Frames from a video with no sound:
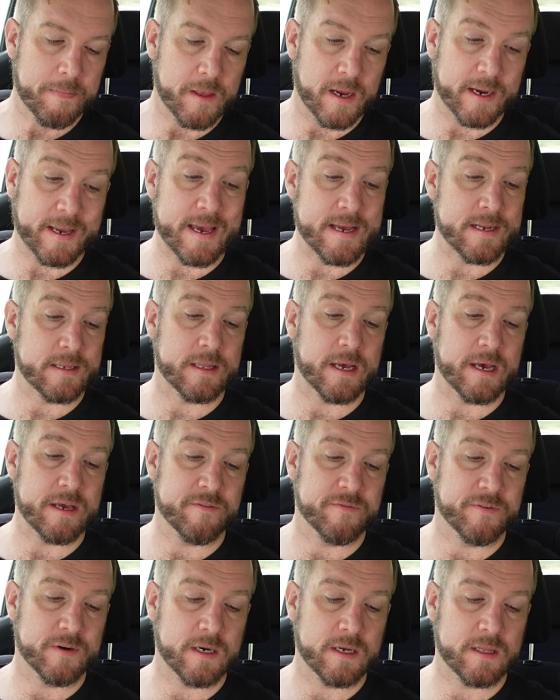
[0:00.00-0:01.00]
Again,
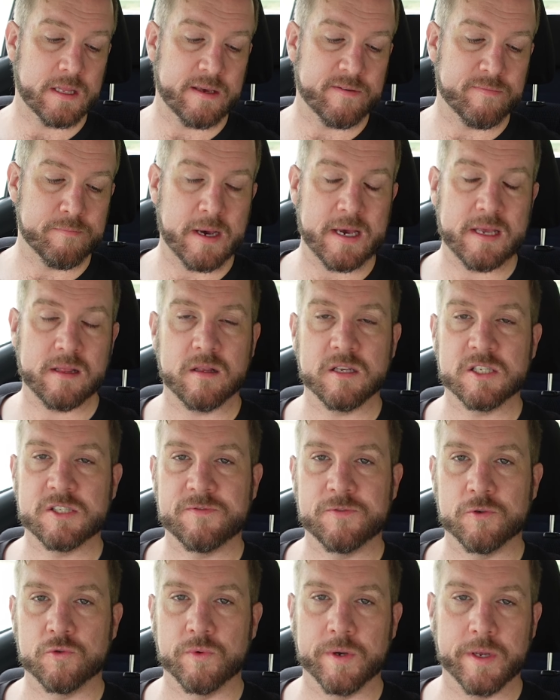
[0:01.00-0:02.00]
they've made this
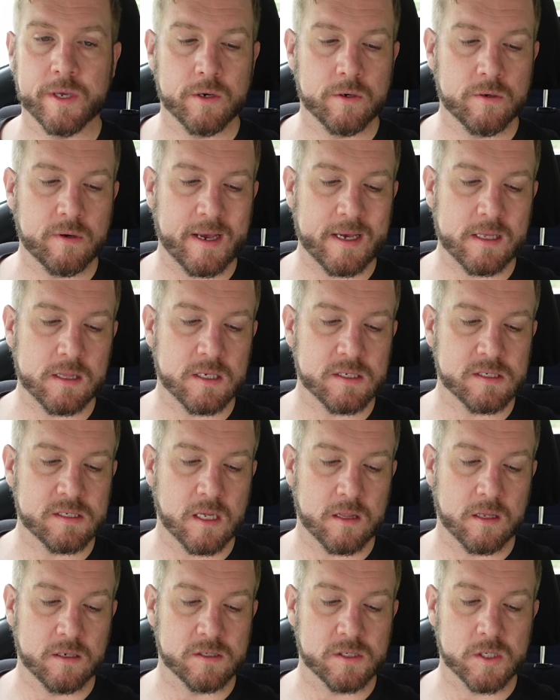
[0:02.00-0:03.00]
for real, and there's
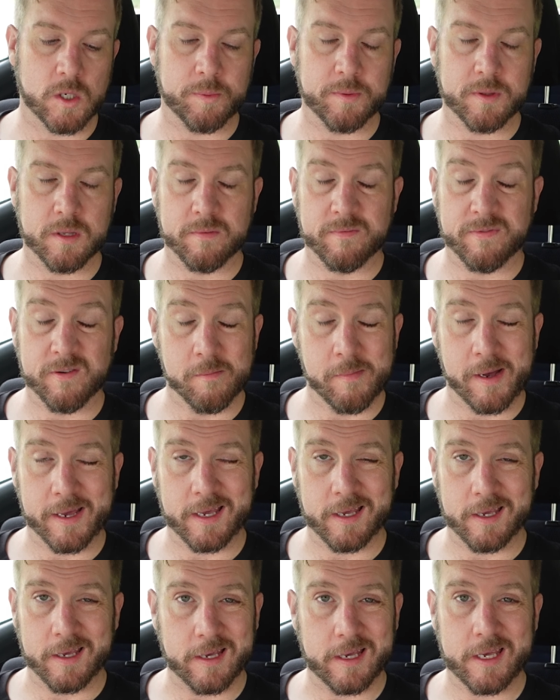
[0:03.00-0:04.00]
nothing stopping them from
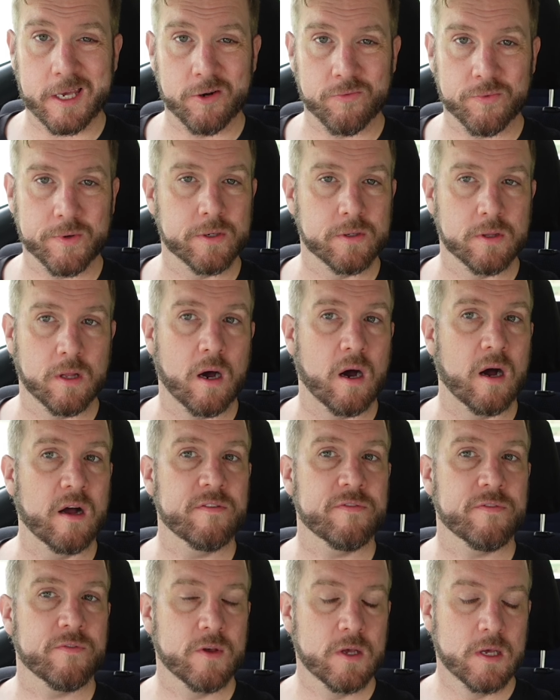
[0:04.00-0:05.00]
making it in real
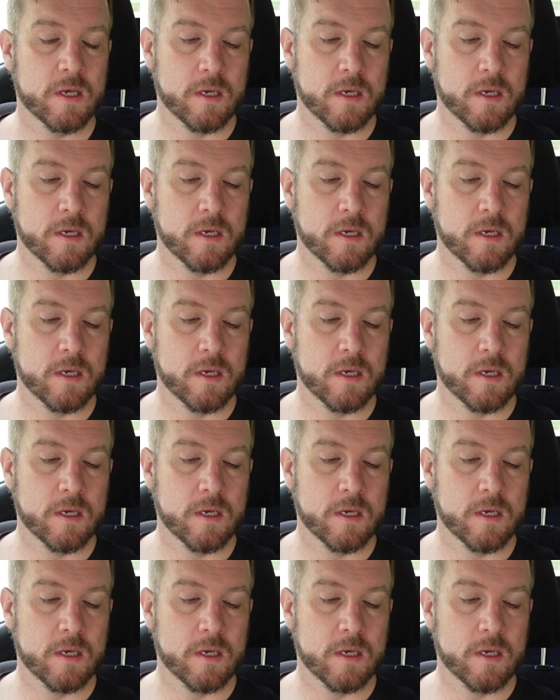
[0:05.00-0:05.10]
life.